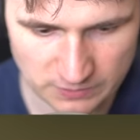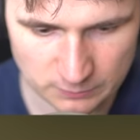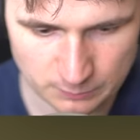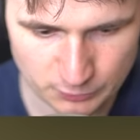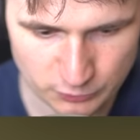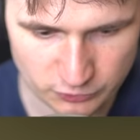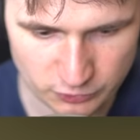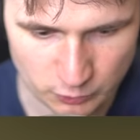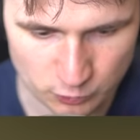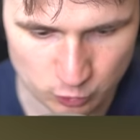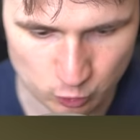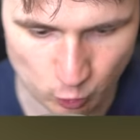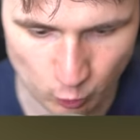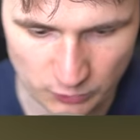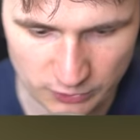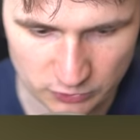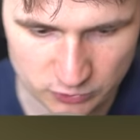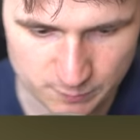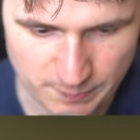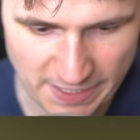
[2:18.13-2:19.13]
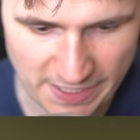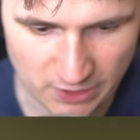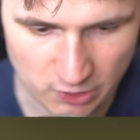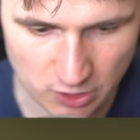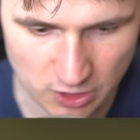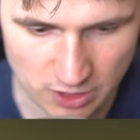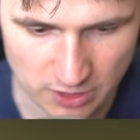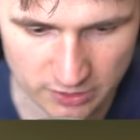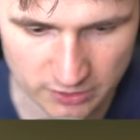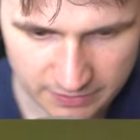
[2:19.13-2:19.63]
I'll put those wheels back
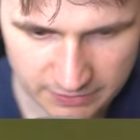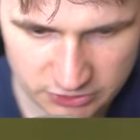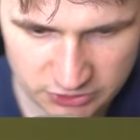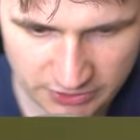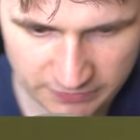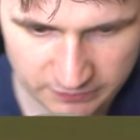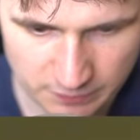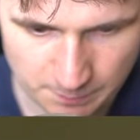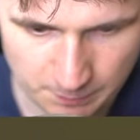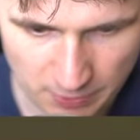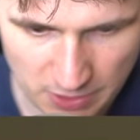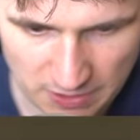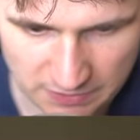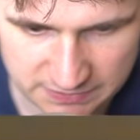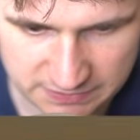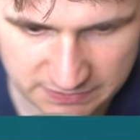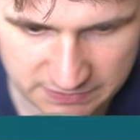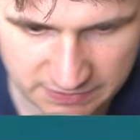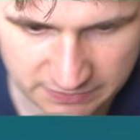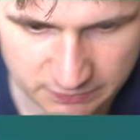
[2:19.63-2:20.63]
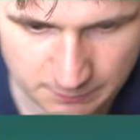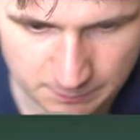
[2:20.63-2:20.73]
on. I need to get the box. Let's get